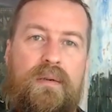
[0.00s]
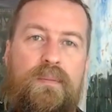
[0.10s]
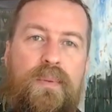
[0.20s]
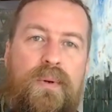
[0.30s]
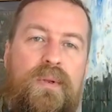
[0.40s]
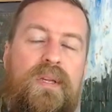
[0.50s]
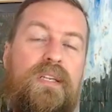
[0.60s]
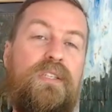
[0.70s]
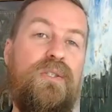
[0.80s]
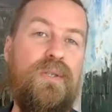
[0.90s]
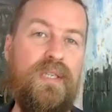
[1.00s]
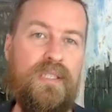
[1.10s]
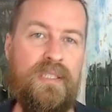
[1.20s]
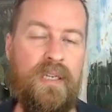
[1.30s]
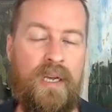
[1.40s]
put into
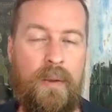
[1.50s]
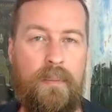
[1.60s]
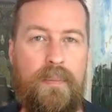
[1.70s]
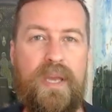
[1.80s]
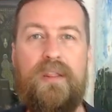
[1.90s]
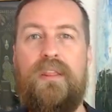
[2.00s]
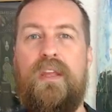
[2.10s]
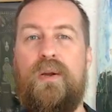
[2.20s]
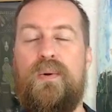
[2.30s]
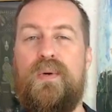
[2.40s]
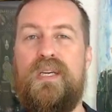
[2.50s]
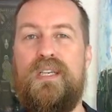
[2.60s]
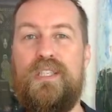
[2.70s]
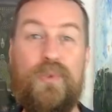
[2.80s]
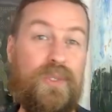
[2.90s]
his big
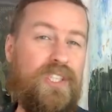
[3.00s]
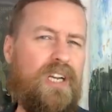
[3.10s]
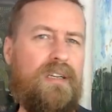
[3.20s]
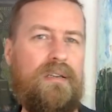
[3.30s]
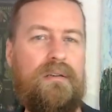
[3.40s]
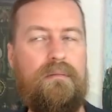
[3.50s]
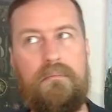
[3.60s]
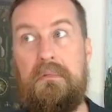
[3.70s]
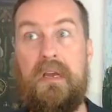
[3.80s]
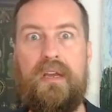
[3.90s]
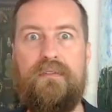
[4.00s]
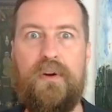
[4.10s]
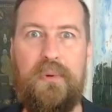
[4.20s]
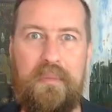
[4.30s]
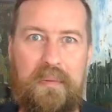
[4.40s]
theories, which if I
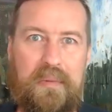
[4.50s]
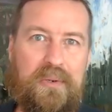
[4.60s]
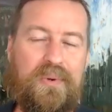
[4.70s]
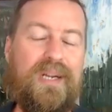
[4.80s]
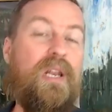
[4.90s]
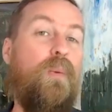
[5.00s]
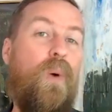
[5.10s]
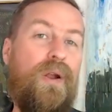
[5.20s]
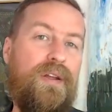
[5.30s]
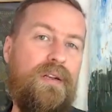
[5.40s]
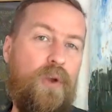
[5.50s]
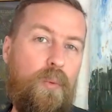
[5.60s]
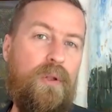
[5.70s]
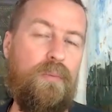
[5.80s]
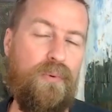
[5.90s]
remember correctly, won a
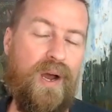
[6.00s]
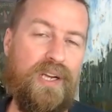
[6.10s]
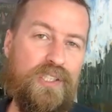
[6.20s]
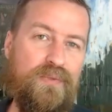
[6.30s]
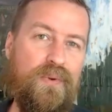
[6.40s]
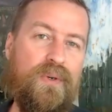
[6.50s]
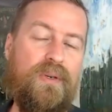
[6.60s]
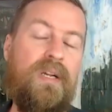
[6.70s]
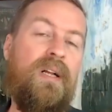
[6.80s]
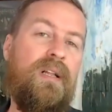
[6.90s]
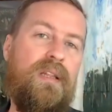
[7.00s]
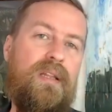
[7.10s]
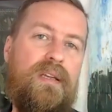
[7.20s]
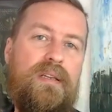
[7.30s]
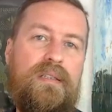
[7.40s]
Nobel Prize for
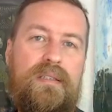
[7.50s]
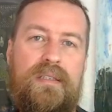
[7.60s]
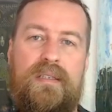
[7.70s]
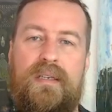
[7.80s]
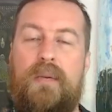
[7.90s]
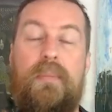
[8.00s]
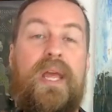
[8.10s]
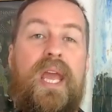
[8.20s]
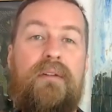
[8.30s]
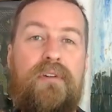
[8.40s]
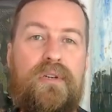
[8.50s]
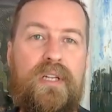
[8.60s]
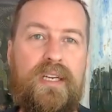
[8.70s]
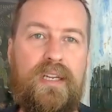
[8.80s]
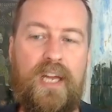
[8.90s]
in behavioral
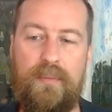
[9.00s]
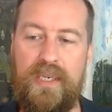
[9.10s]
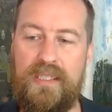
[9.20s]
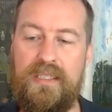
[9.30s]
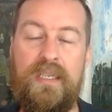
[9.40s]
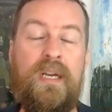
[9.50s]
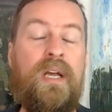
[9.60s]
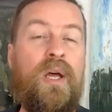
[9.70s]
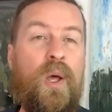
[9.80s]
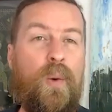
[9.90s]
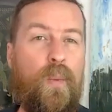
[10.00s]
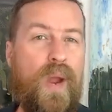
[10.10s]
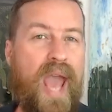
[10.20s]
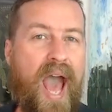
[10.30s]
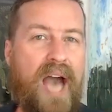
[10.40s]
economics.
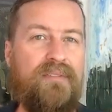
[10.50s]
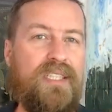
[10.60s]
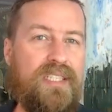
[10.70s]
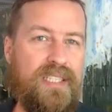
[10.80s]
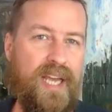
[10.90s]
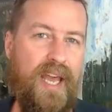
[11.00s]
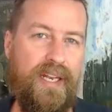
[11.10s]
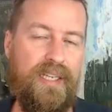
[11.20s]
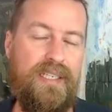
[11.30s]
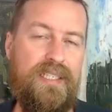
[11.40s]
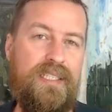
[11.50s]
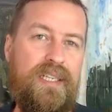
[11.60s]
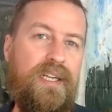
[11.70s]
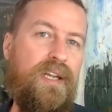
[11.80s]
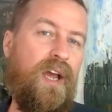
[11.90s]
We have a
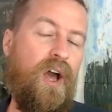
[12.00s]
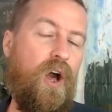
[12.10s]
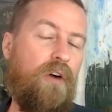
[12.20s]
tendency of